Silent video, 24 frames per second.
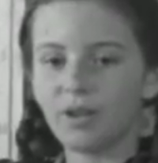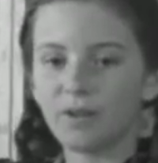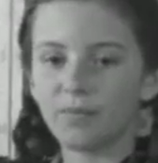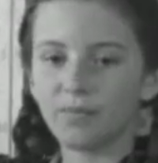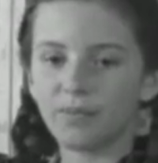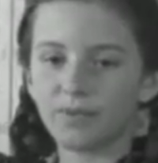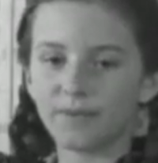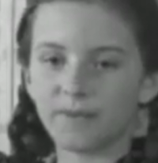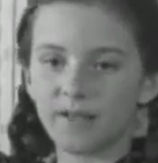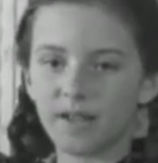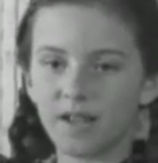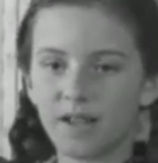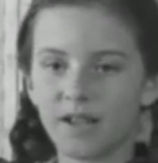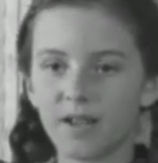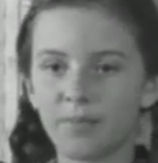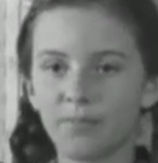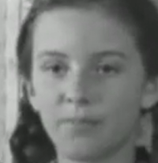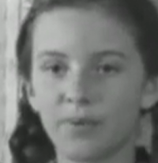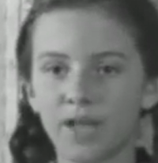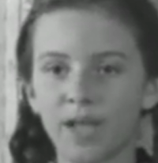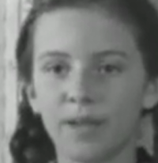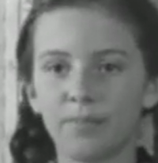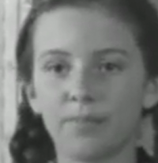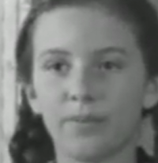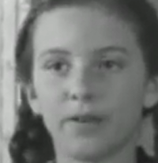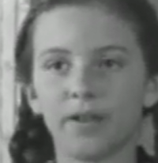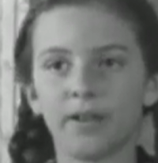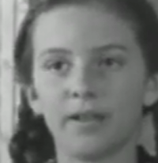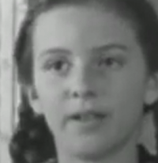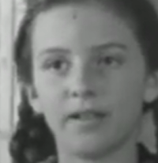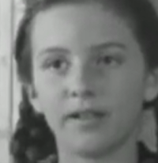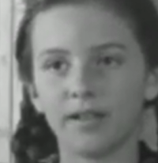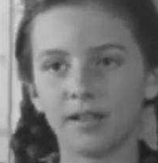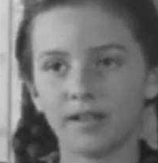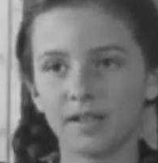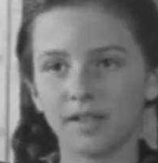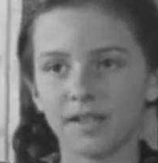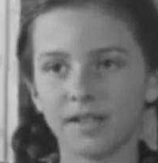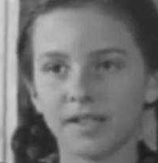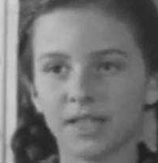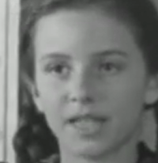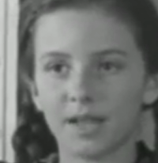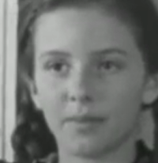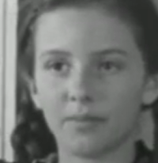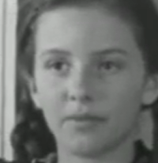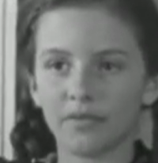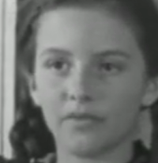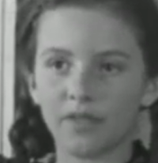Brazilian people.
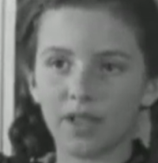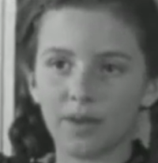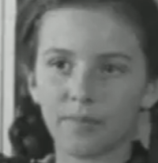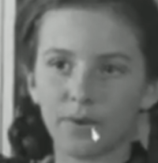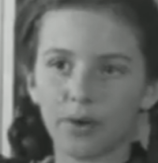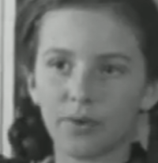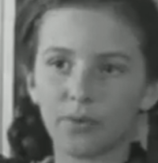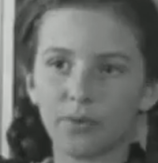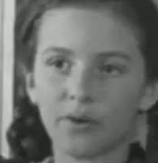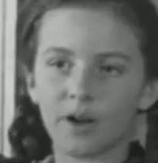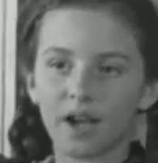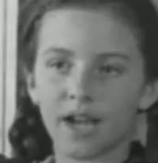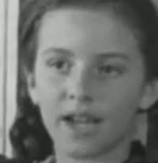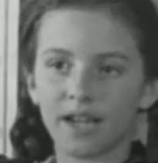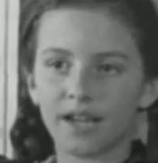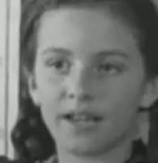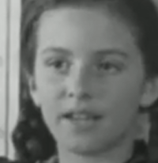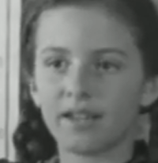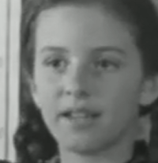Some of them are white,